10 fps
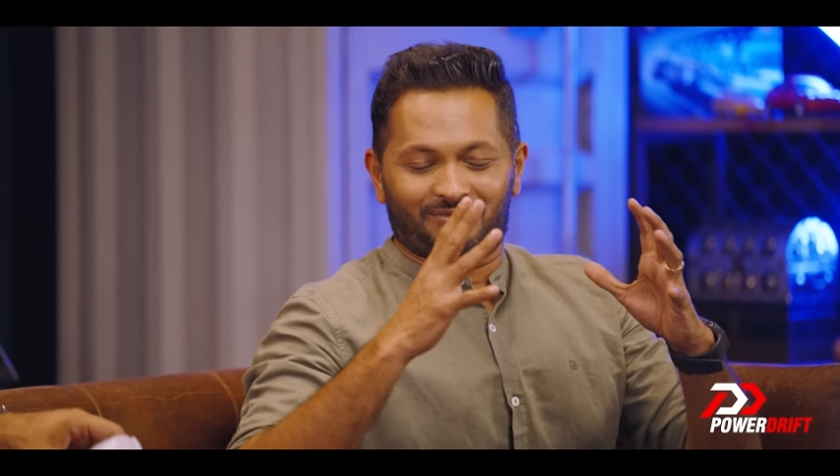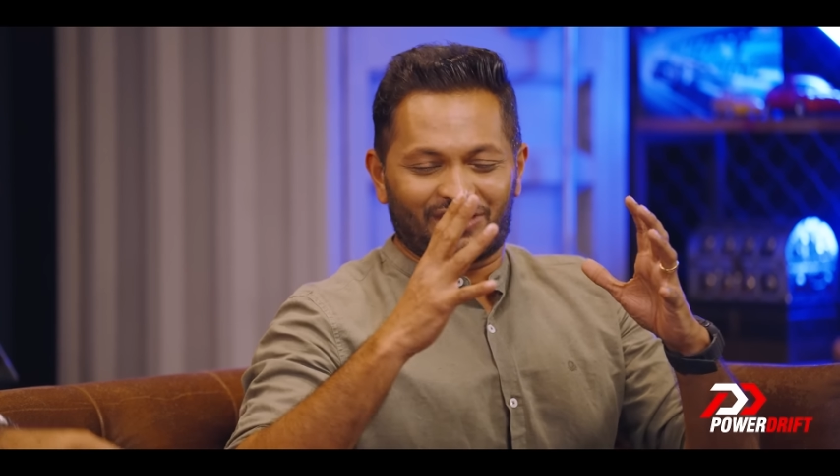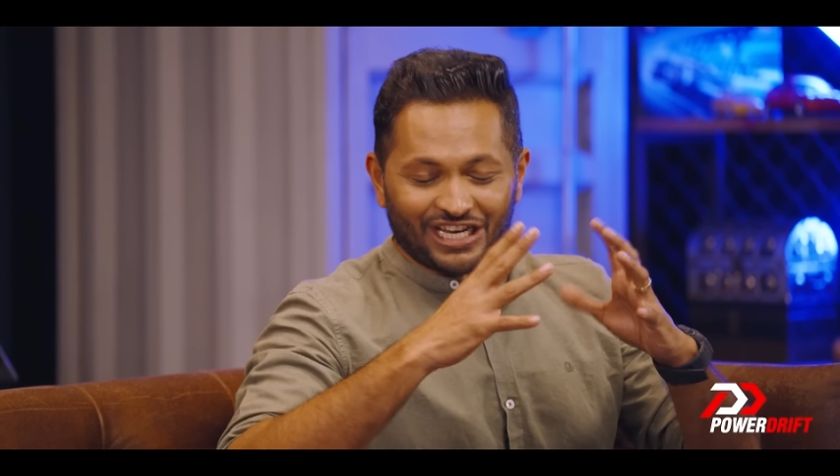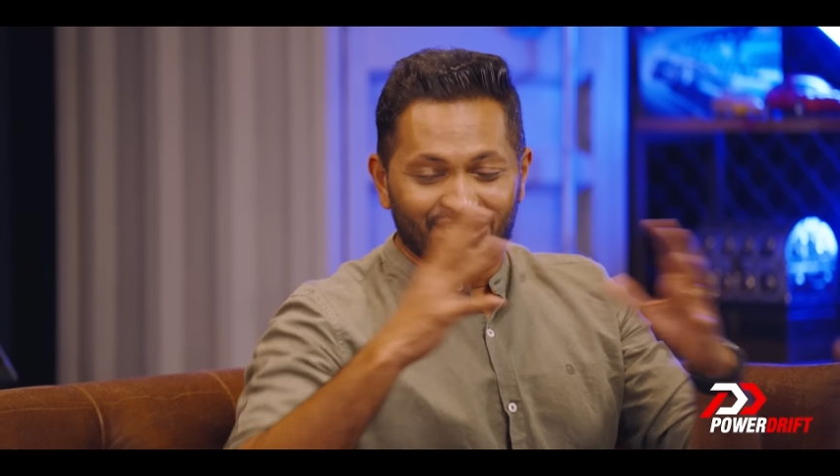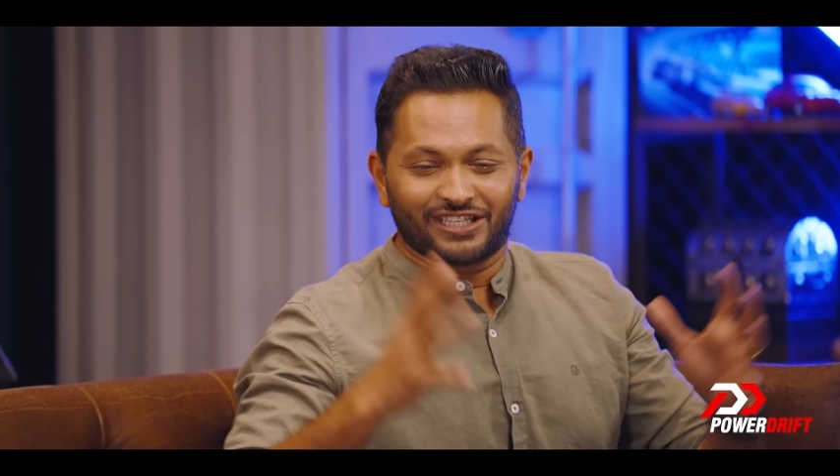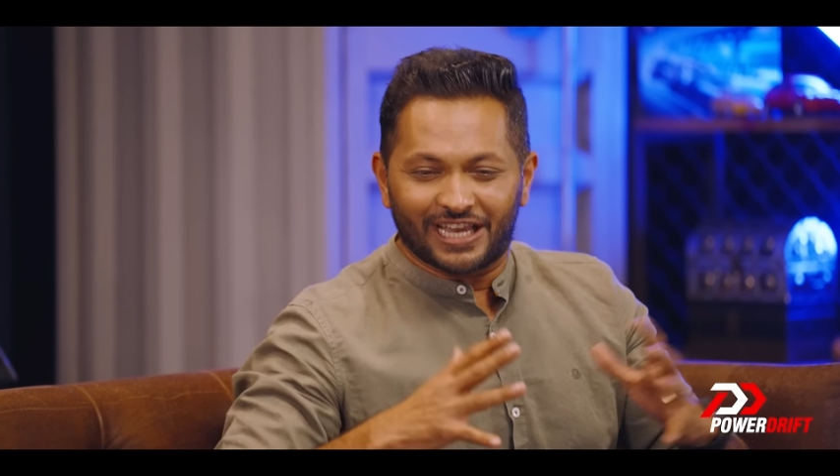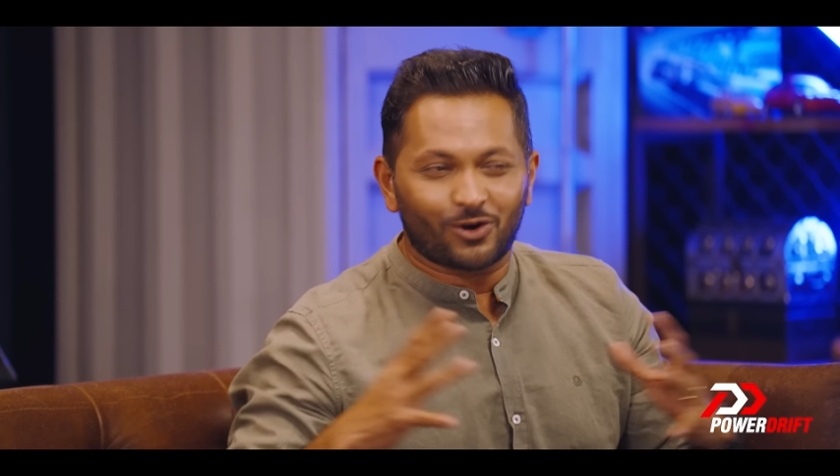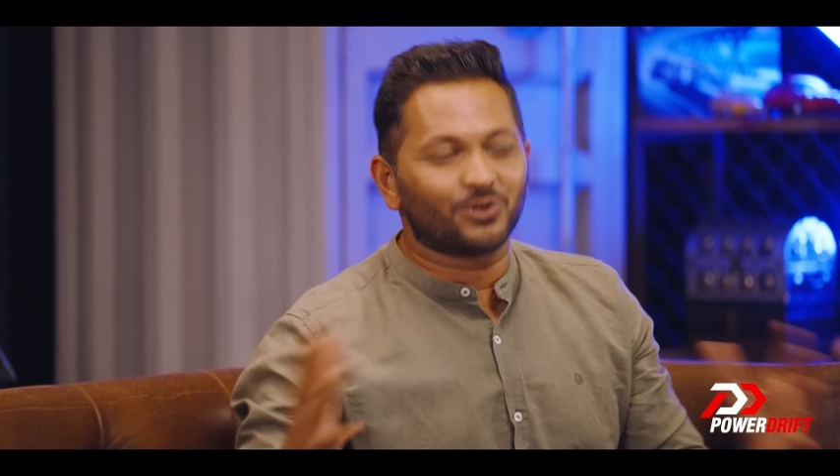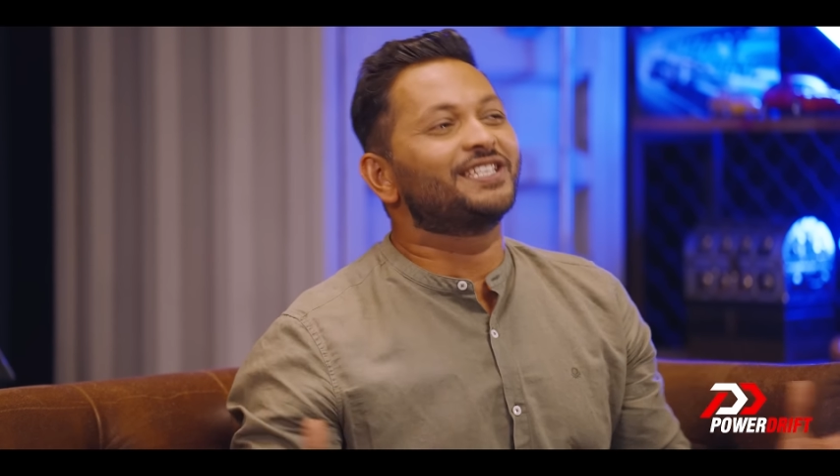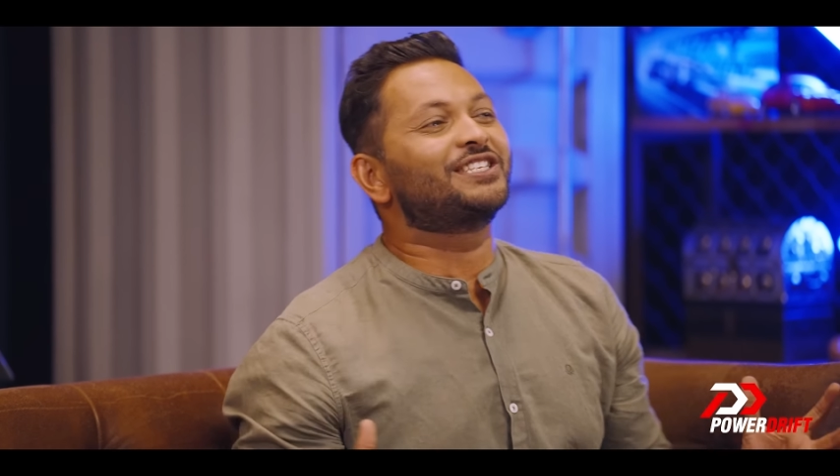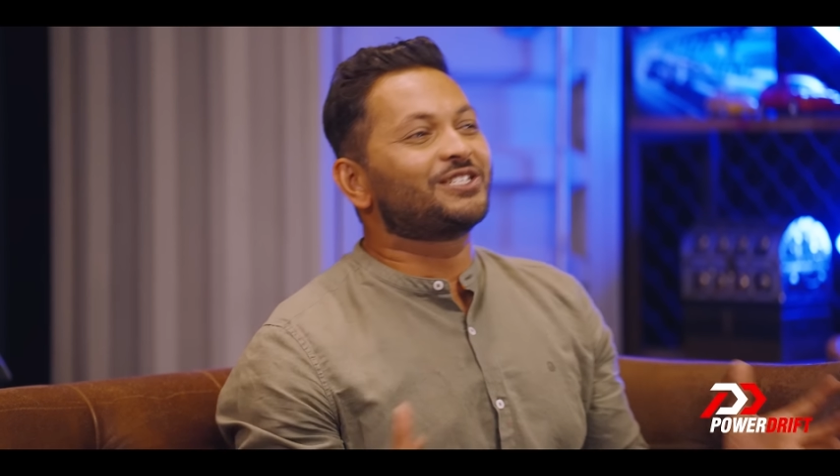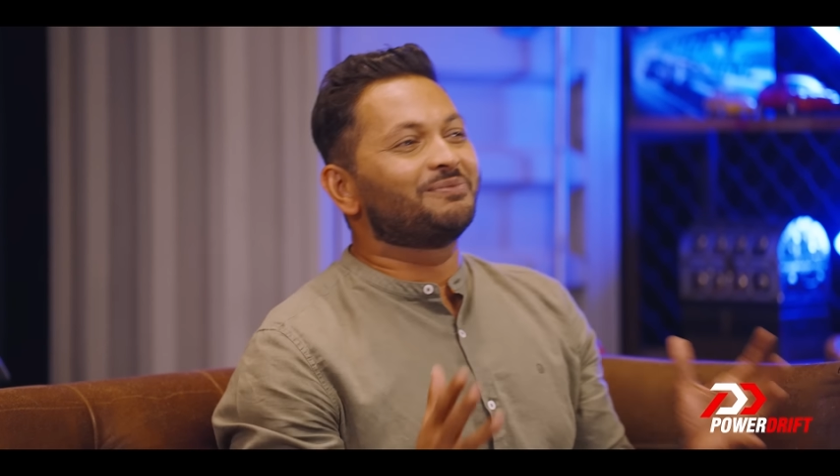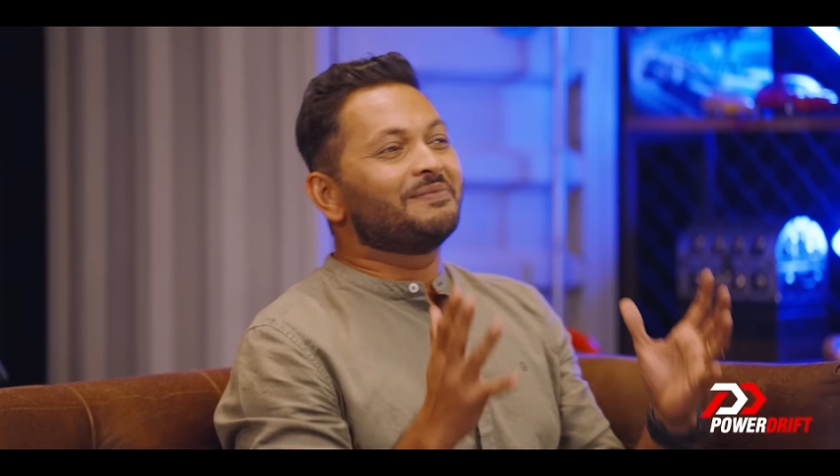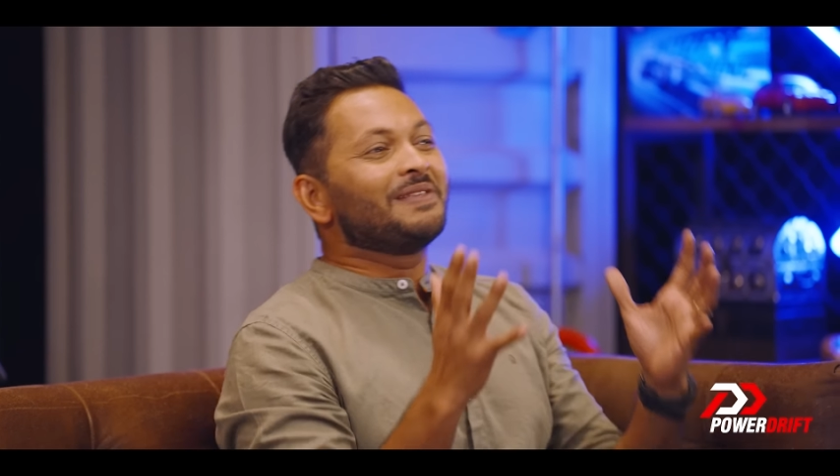changing the ecosystem.